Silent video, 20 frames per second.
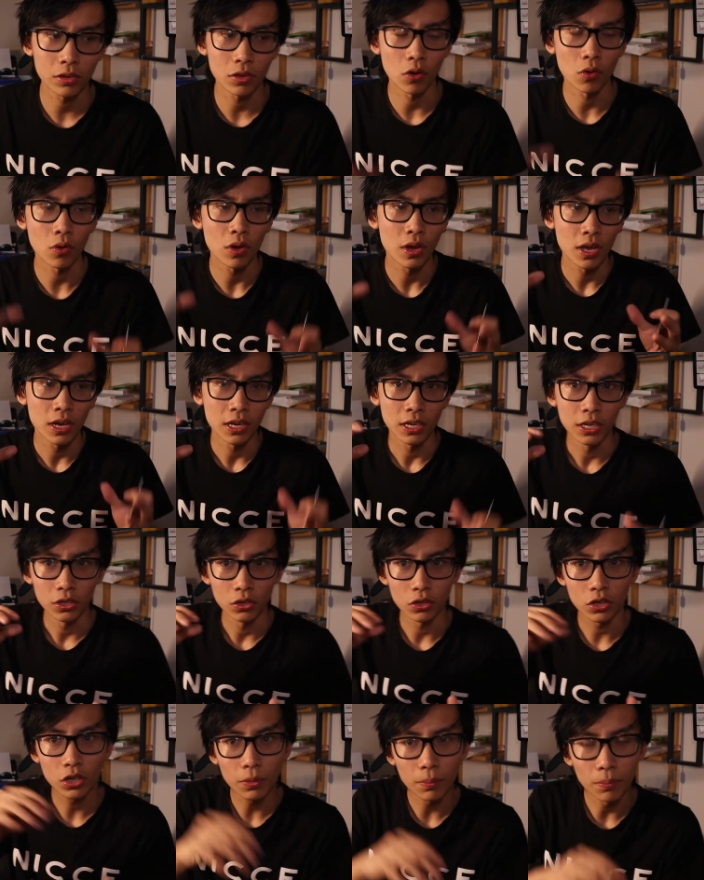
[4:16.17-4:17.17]
So
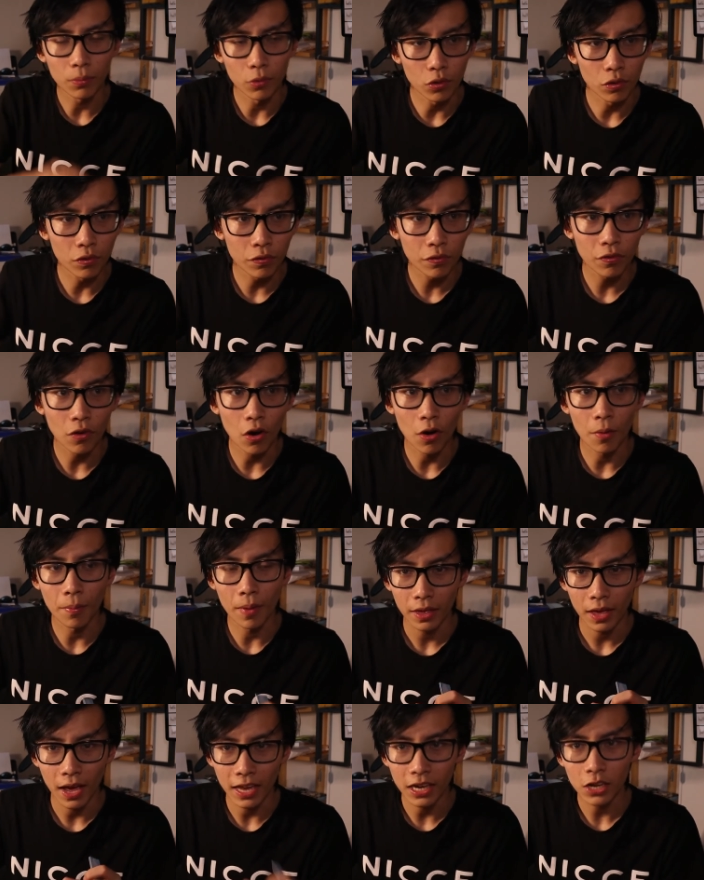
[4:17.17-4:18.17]
you can move
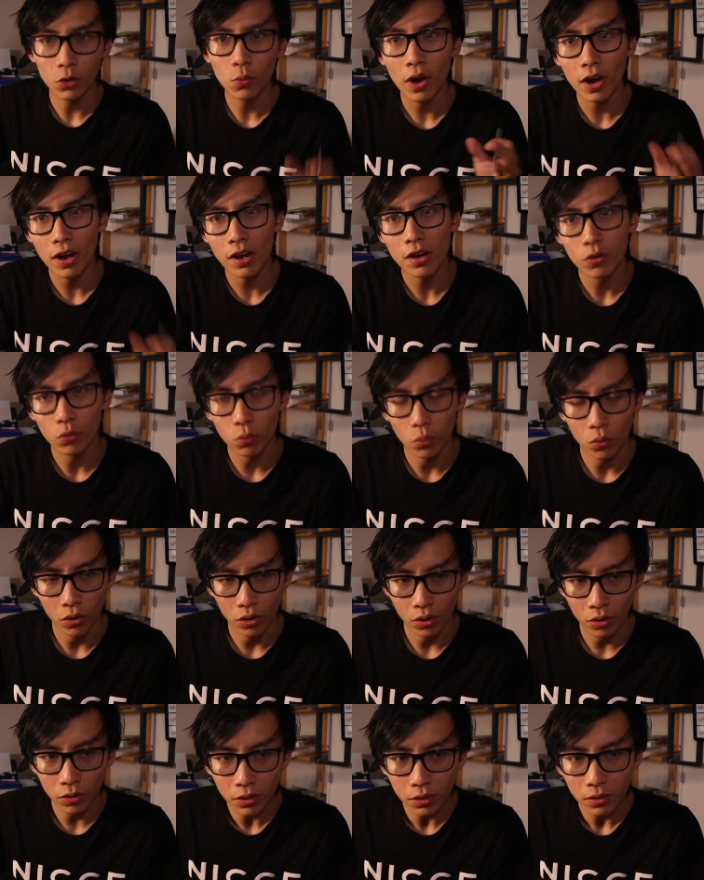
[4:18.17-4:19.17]
from anywhere in the
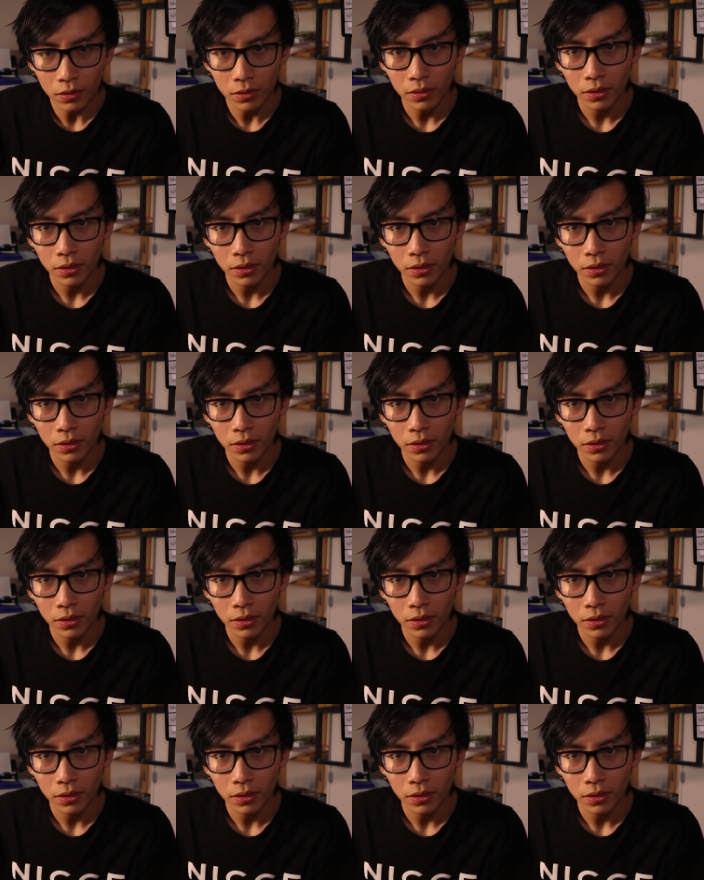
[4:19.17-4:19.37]
world